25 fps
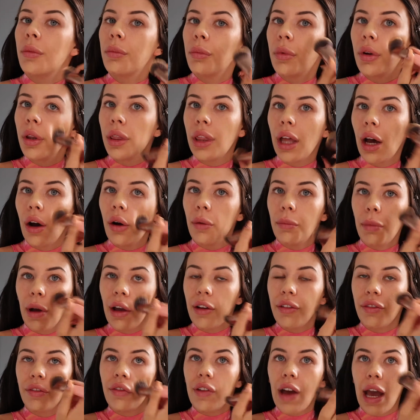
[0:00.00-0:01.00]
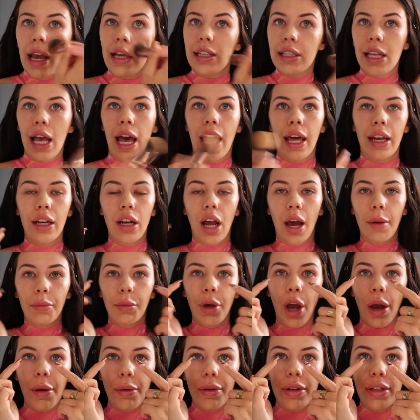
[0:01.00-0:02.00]
put that on my face. And I'm
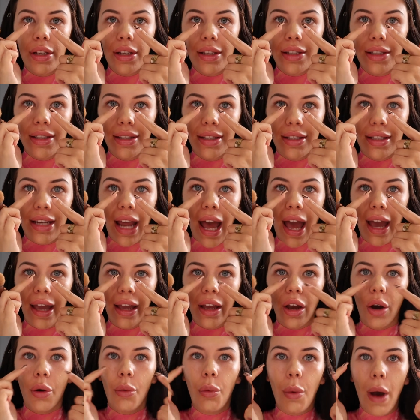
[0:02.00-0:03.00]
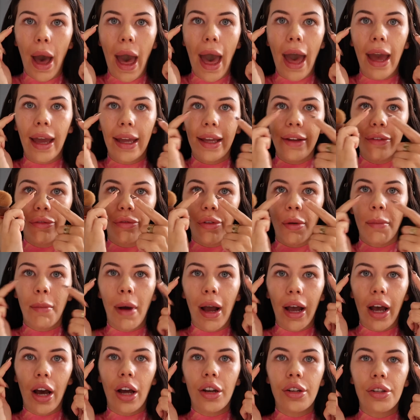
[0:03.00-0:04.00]
going to stay away from
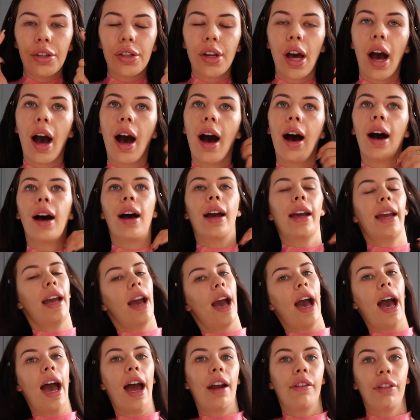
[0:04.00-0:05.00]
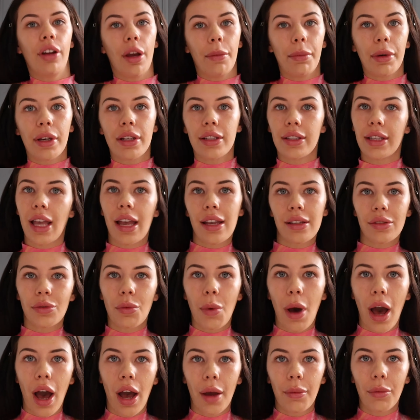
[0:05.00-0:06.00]
my under eye area because that's
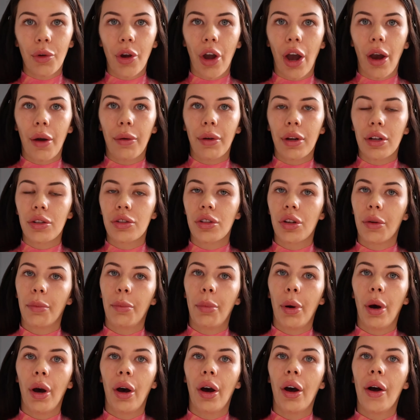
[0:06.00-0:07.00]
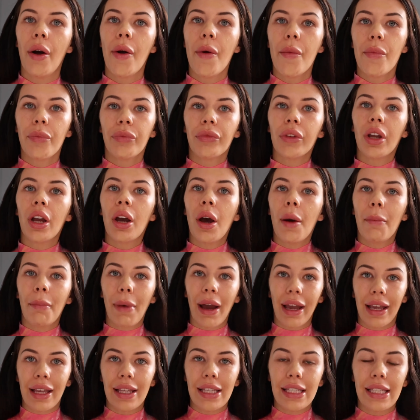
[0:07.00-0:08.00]
where I'm going to put
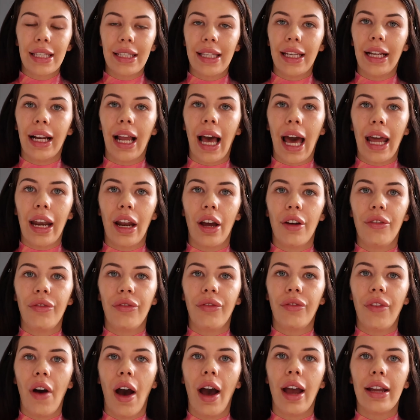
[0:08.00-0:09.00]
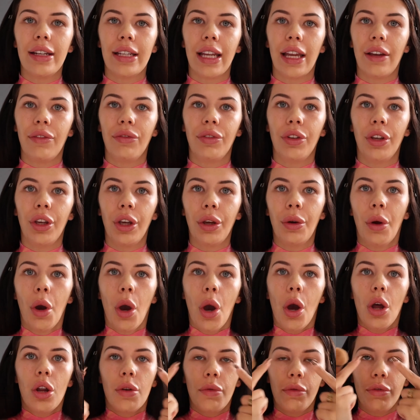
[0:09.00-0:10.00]
my concealer. And I find if you
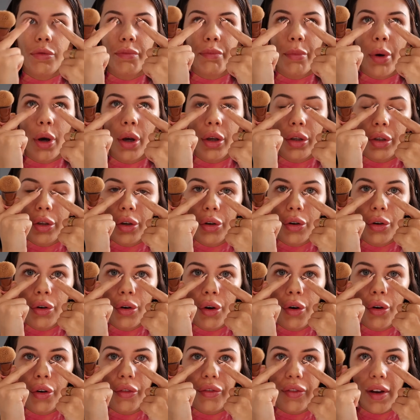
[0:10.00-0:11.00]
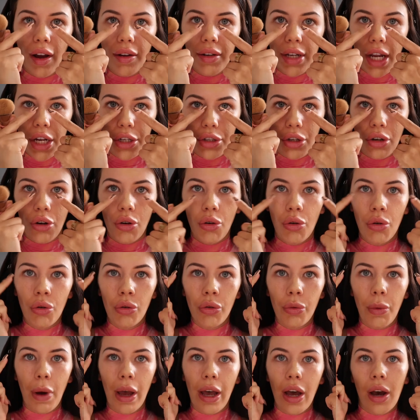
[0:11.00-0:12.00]
put your foundation all
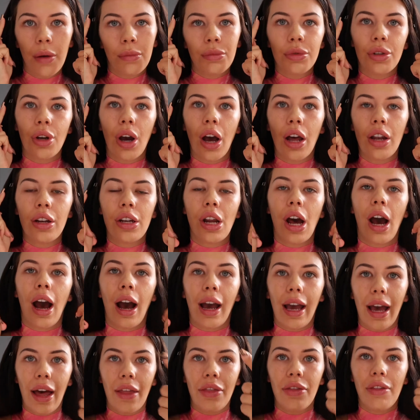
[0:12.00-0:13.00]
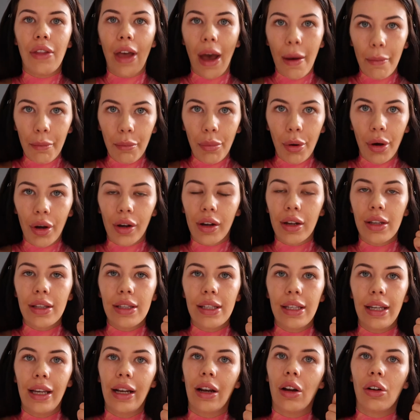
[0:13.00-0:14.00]
the way up to your under eye and then put
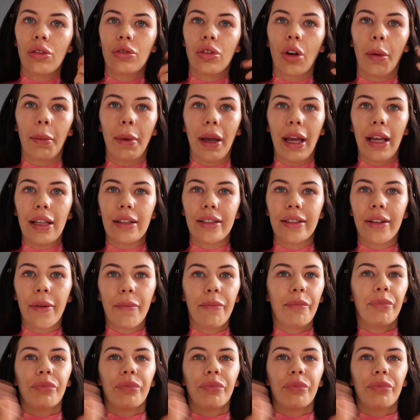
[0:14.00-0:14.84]
concealer on top, it's